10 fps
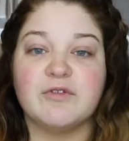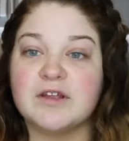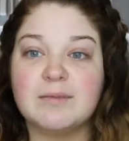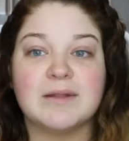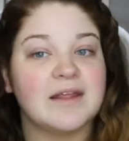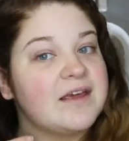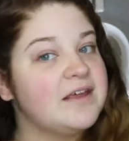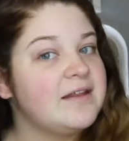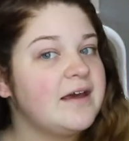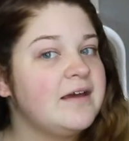really been
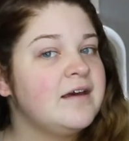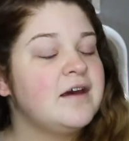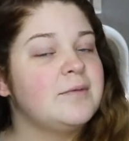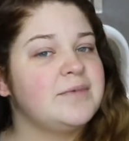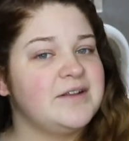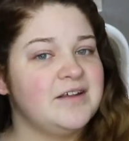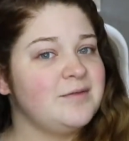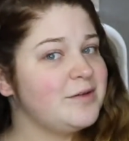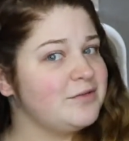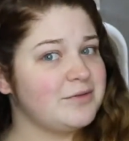liking that, but
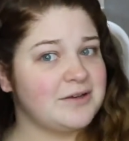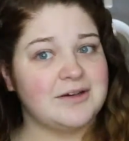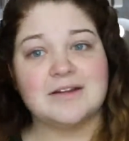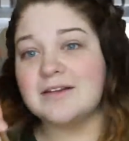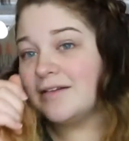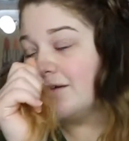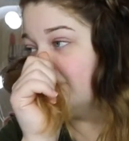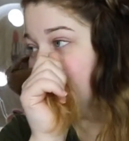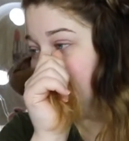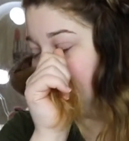this smells really good,
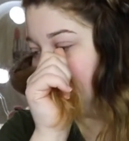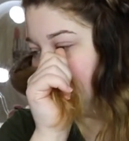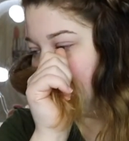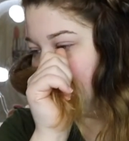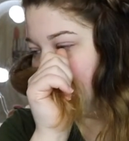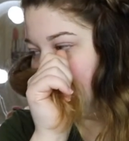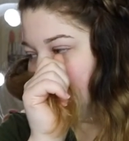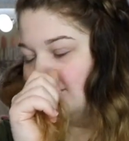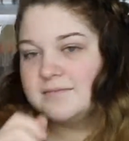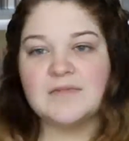so
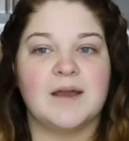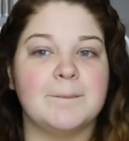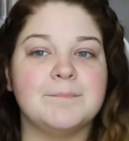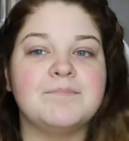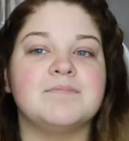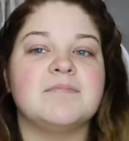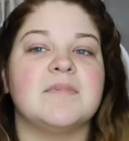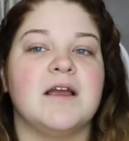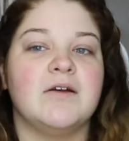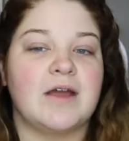yep.
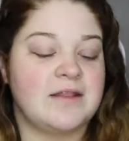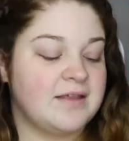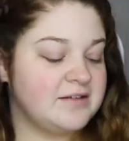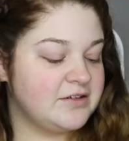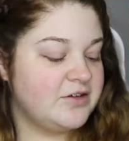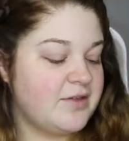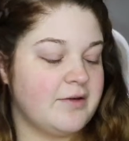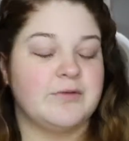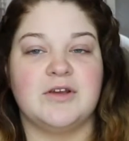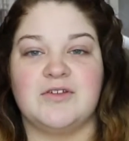Okay, that's a new
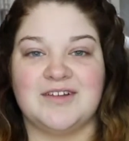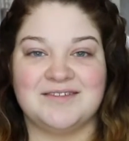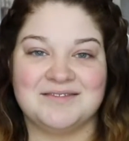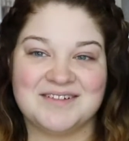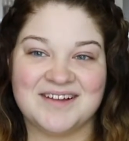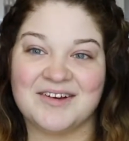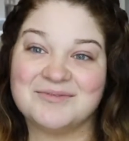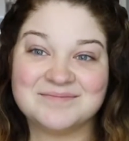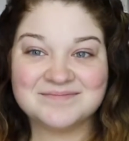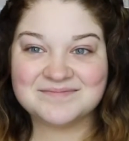thing we're using,
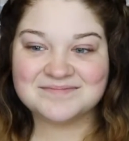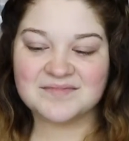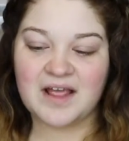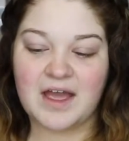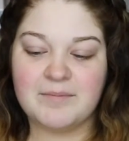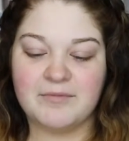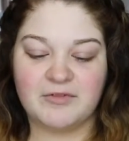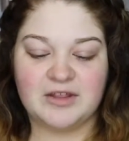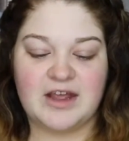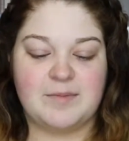so I'm
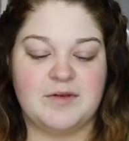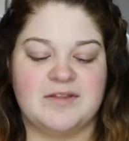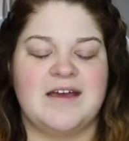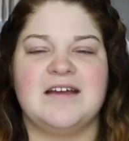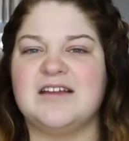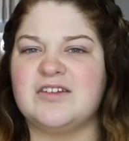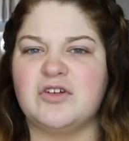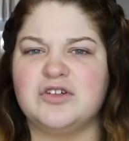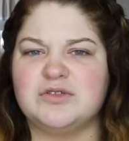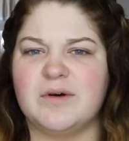really happy with that, and it's
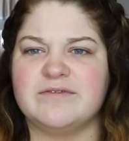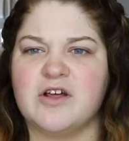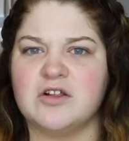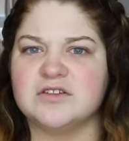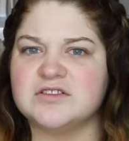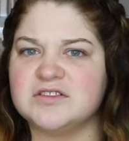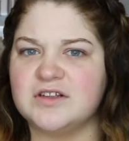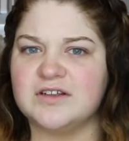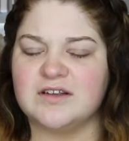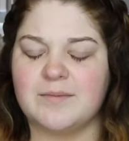only $12,
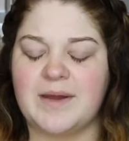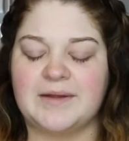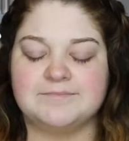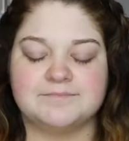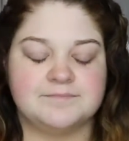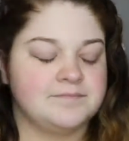so that's not bad.